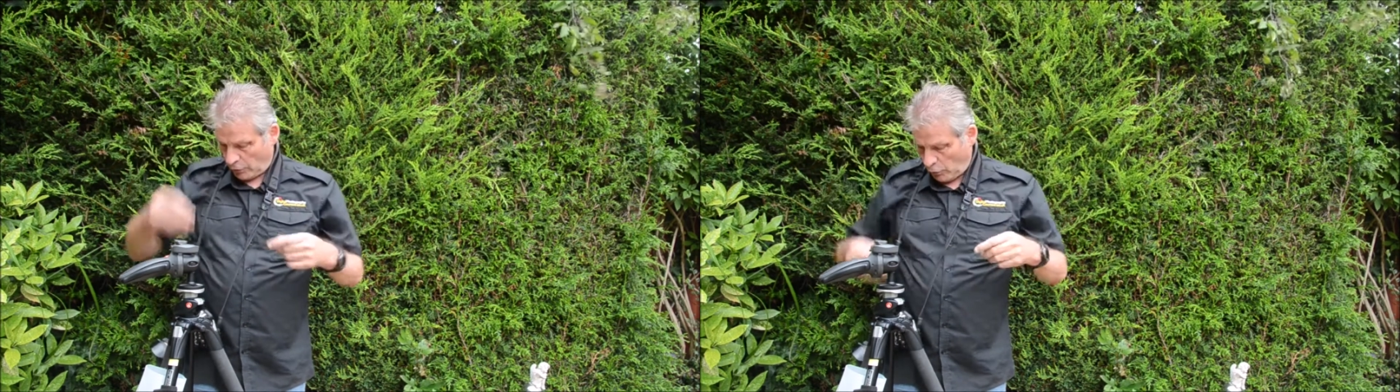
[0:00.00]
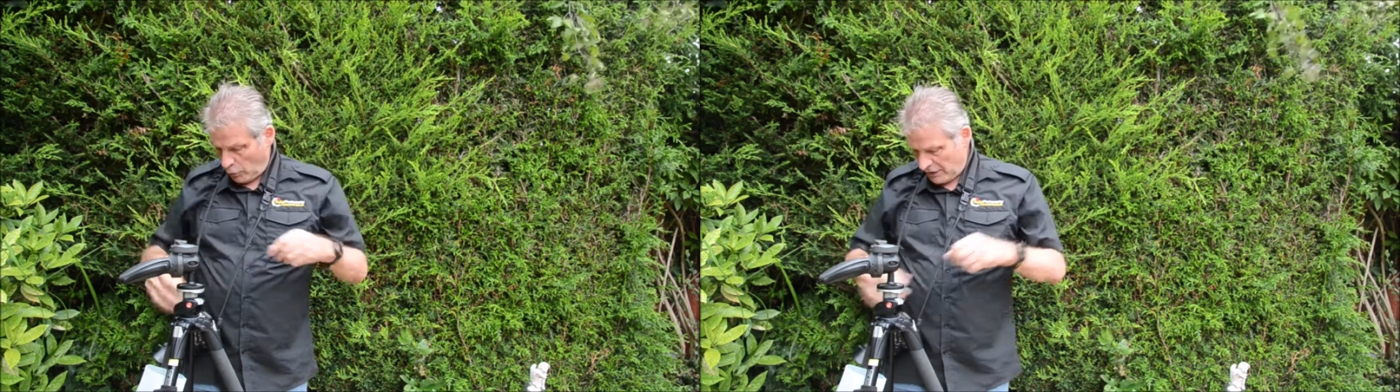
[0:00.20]

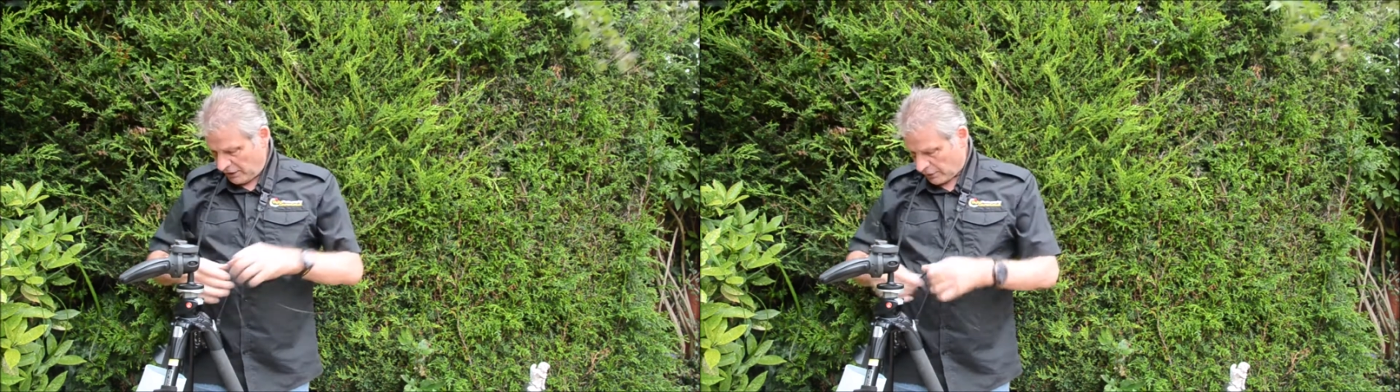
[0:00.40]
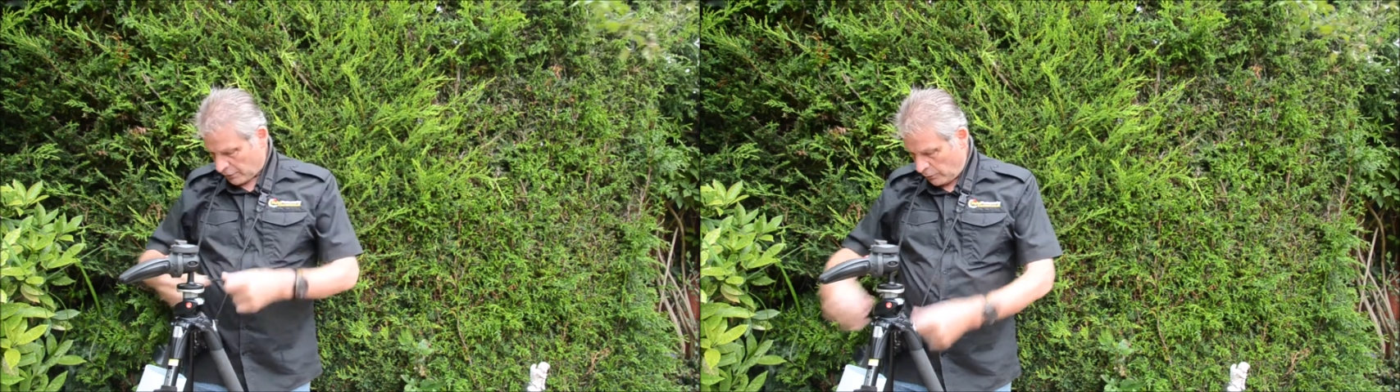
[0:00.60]
all we
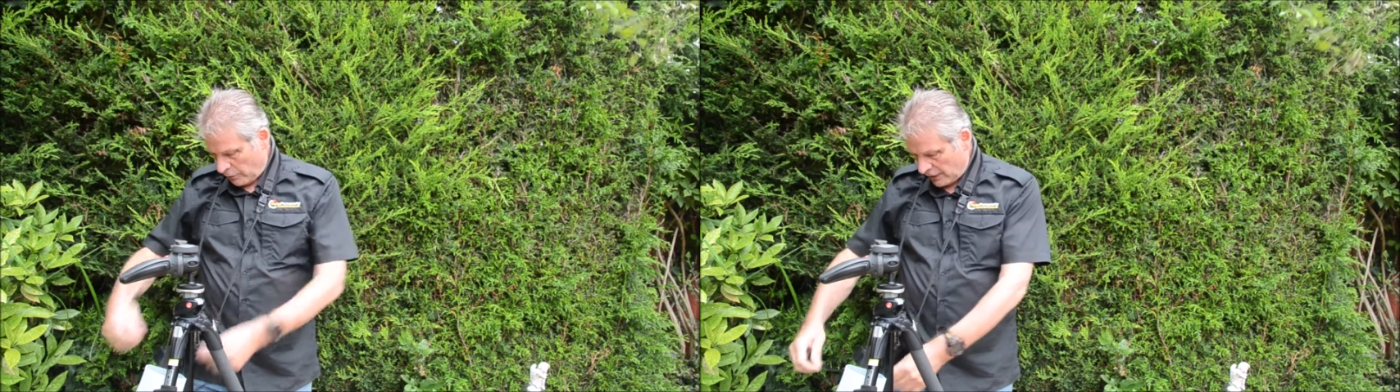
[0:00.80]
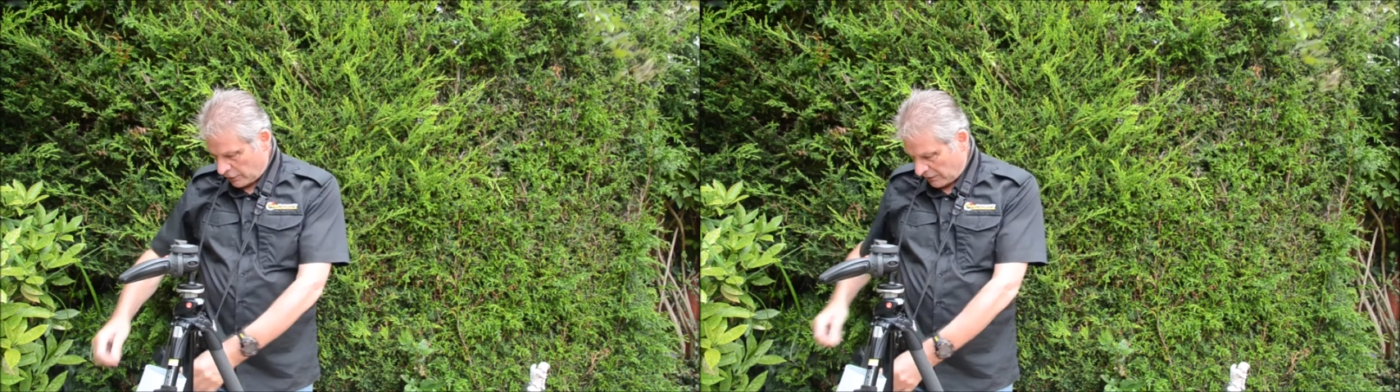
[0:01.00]
do
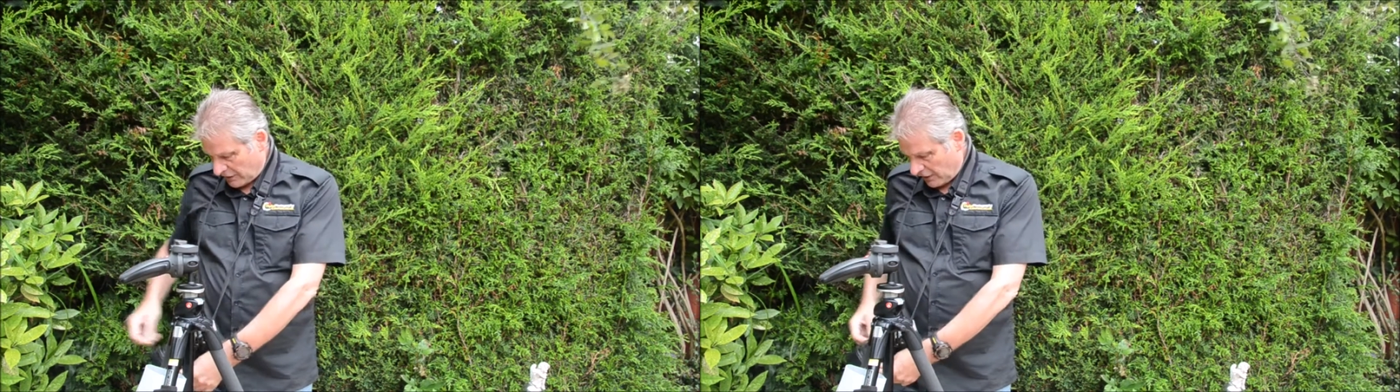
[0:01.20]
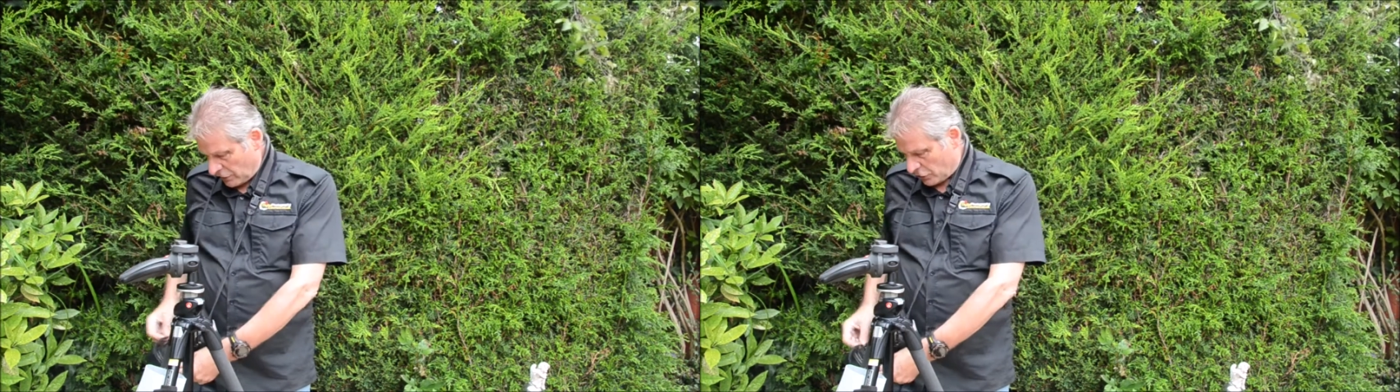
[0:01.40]
is we
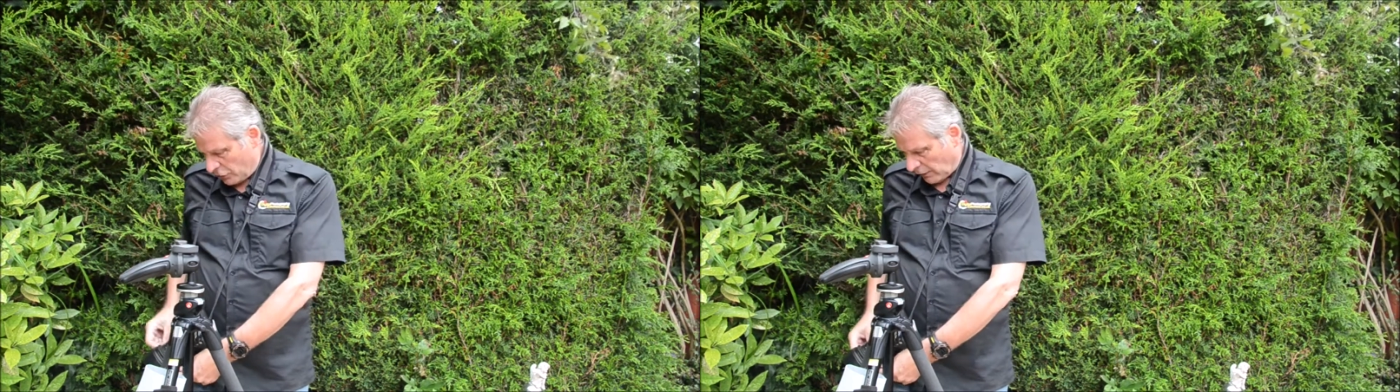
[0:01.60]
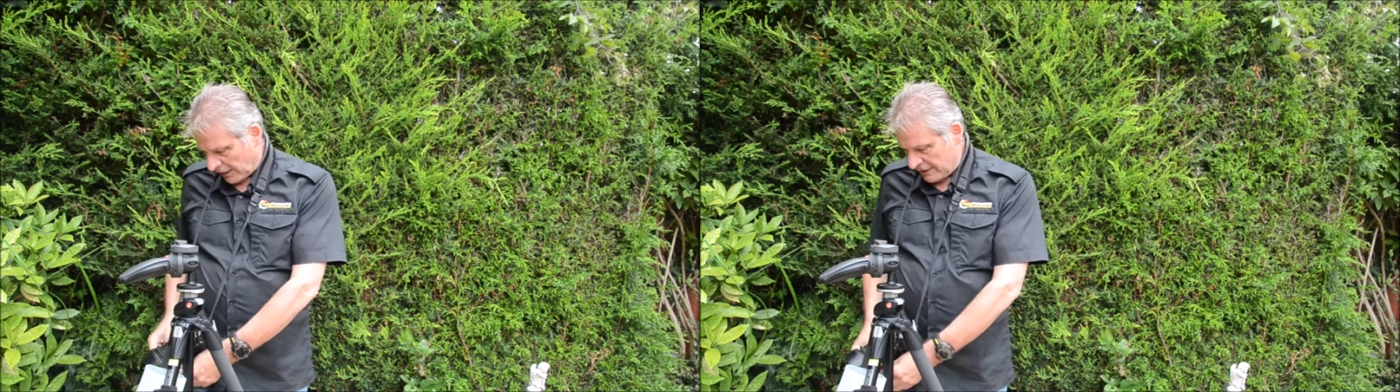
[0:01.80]
take a
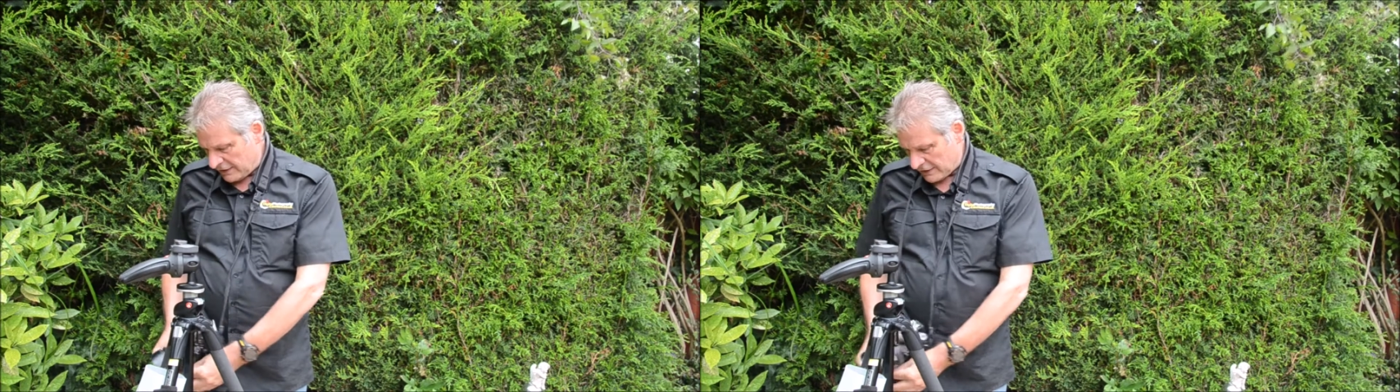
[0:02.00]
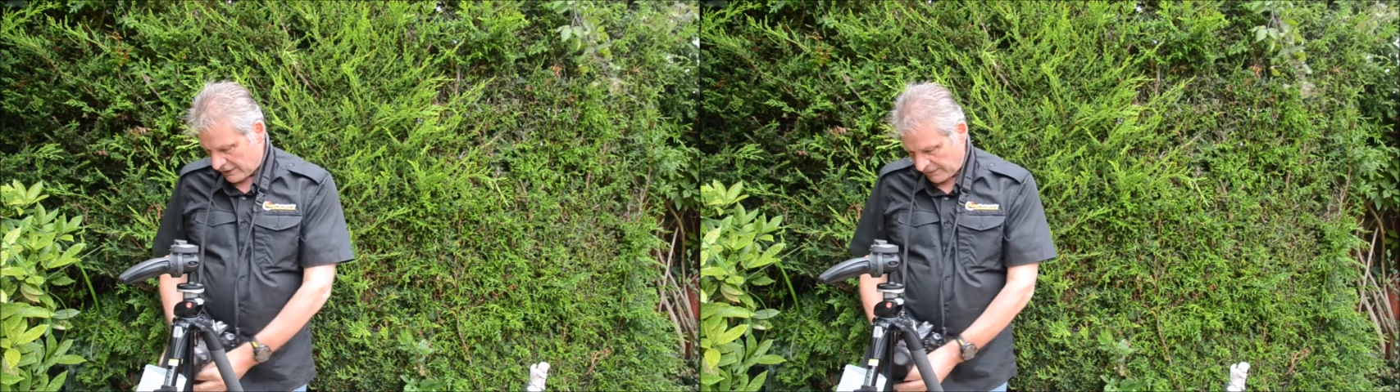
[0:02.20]
shoelace